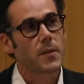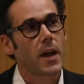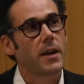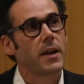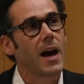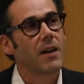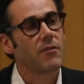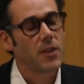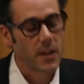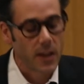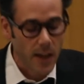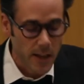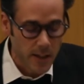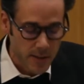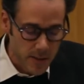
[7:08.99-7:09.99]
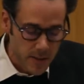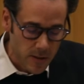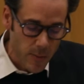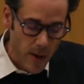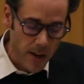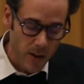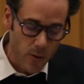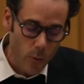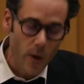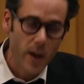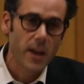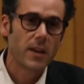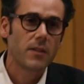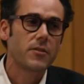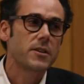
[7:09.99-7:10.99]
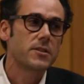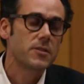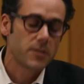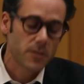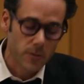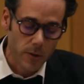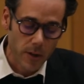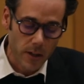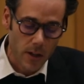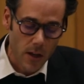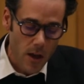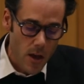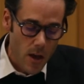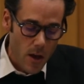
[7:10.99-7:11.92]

And having a systematic way of considering